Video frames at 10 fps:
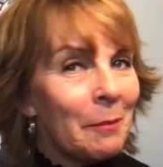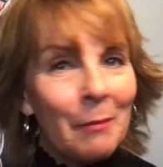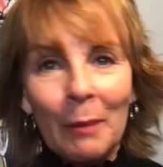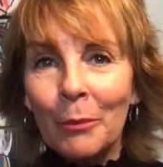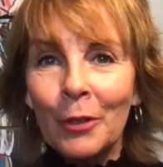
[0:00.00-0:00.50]

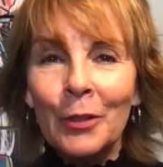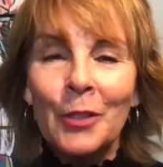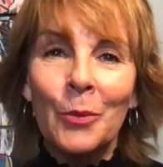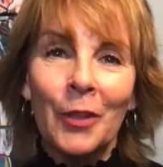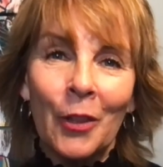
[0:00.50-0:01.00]
members,
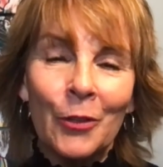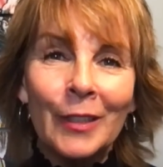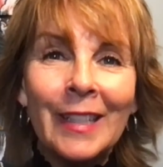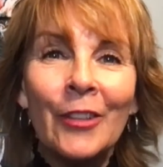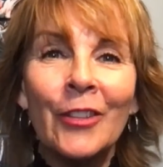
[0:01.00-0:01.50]
with other
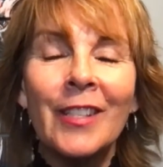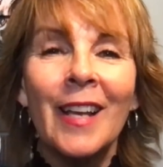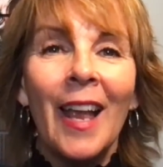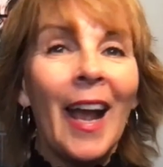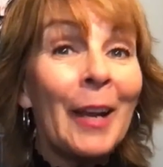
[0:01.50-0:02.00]
leaders,
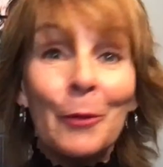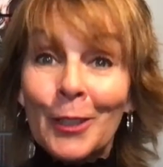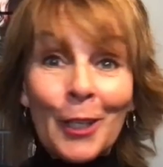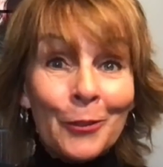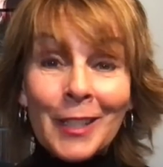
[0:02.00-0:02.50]
and would
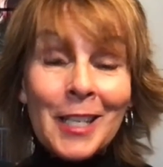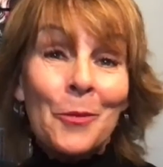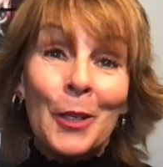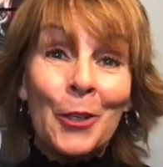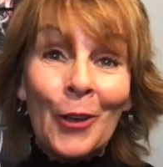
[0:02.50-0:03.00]
love to see
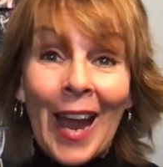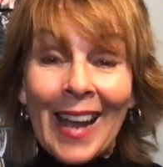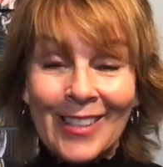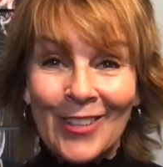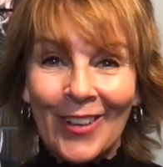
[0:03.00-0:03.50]
what your
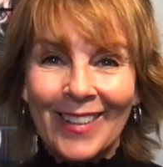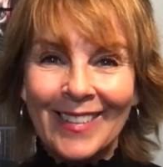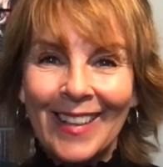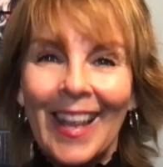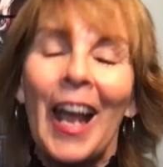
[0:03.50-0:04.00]
hacks are.
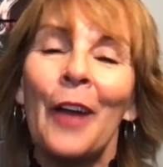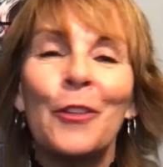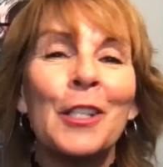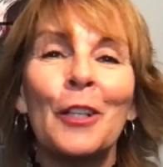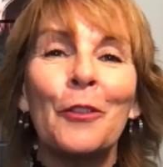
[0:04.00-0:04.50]
Have
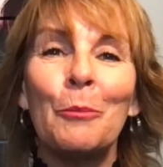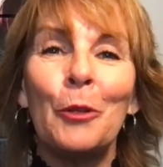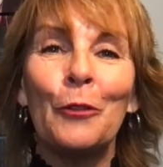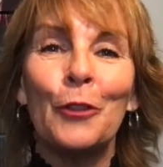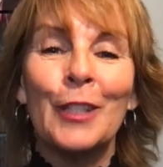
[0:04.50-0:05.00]
yourself a
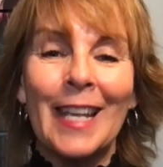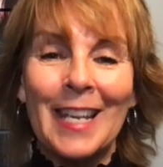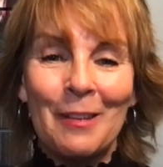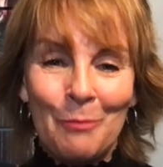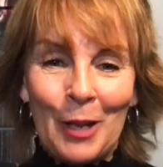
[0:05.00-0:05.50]
beautiful
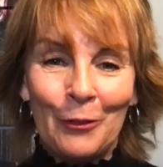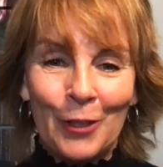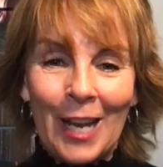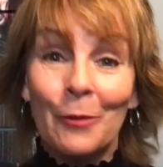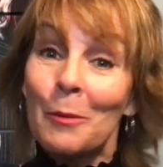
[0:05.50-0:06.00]
day. Bye for
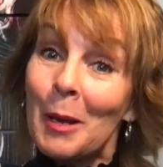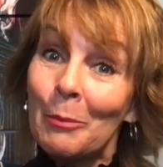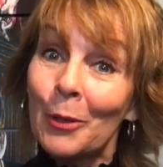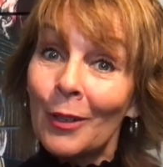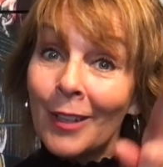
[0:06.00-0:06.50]
now.
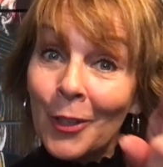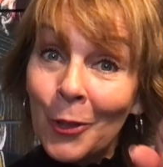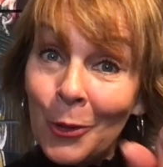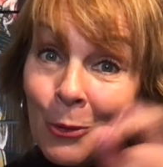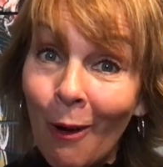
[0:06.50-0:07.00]
Remember,
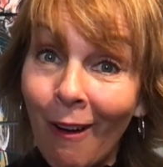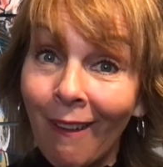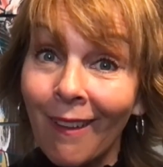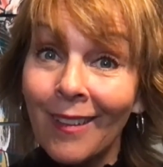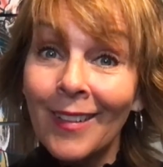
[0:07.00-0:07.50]
you
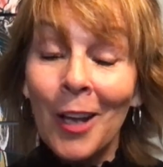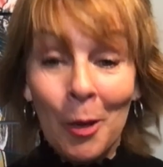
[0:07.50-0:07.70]
are a